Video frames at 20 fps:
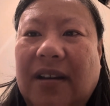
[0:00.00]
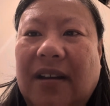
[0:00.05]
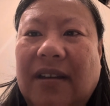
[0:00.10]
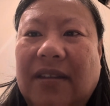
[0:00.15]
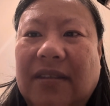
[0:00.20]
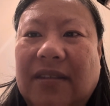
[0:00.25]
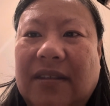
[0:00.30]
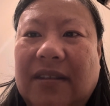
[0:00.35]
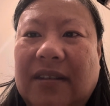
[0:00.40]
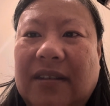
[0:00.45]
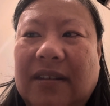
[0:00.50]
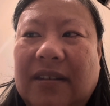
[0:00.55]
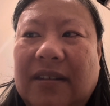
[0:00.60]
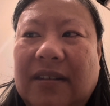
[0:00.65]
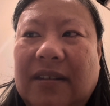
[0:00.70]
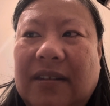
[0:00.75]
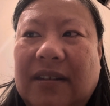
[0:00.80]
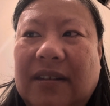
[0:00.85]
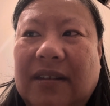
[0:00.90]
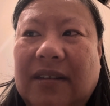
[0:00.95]
on
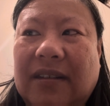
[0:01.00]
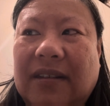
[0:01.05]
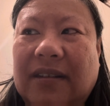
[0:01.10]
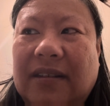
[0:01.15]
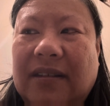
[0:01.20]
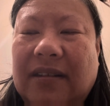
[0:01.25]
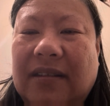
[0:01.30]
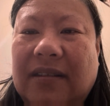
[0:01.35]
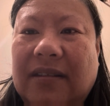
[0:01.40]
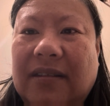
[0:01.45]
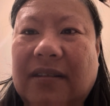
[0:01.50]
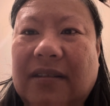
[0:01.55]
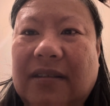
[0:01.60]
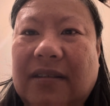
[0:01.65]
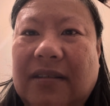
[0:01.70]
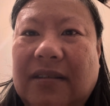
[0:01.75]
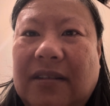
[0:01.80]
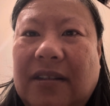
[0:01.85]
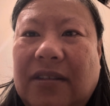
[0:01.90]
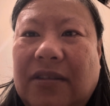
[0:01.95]
the
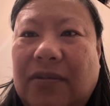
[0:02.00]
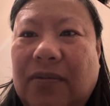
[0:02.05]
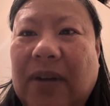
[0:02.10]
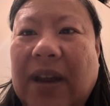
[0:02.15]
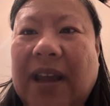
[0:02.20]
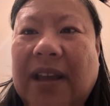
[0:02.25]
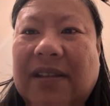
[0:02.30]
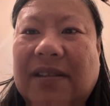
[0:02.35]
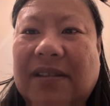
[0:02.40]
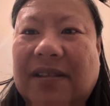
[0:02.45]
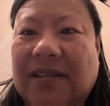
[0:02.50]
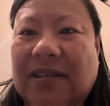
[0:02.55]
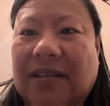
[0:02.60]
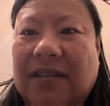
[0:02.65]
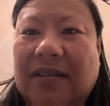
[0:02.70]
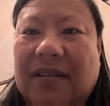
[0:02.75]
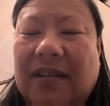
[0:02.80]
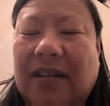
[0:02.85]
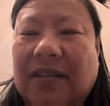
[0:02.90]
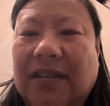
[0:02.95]
threads
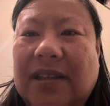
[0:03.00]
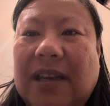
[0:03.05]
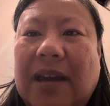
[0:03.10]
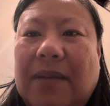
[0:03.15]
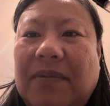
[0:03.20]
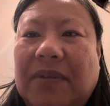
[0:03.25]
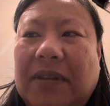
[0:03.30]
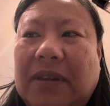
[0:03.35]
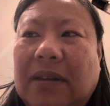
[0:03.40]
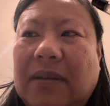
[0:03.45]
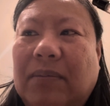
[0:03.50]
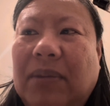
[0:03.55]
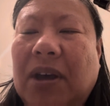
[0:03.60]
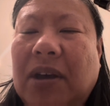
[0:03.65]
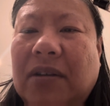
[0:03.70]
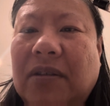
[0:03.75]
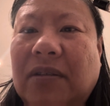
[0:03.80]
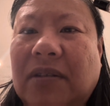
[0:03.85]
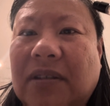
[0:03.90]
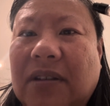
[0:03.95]
on top of the
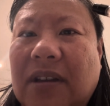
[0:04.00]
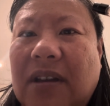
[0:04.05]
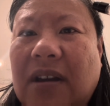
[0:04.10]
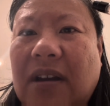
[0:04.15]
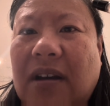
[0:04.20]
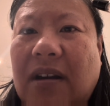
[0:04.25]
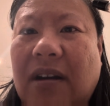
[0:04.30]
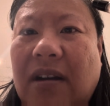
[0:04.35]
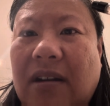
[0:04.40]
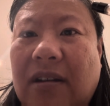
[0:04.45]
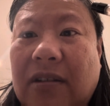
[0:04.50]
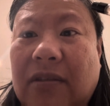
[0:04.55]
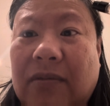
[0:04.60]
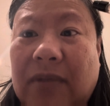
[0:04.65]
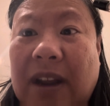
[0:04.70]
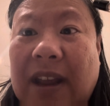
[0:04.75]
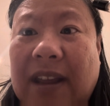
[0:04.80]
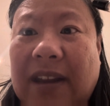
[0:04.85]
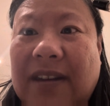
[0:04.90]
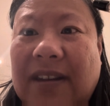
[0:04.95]
bottle are
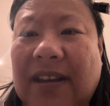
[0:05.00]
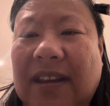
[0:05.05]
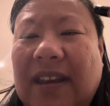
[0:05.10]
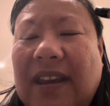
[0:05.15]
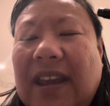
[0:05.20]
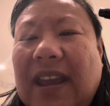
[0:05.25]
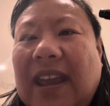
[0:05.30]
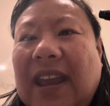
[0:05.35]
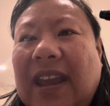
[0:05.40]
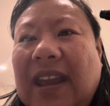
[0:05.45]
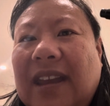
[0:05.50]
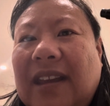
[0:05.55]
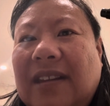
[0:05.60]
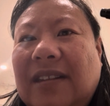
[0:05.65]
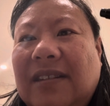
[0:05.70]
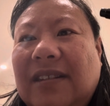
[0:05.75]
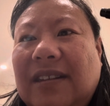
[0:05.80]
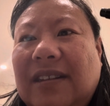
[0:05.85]
red. And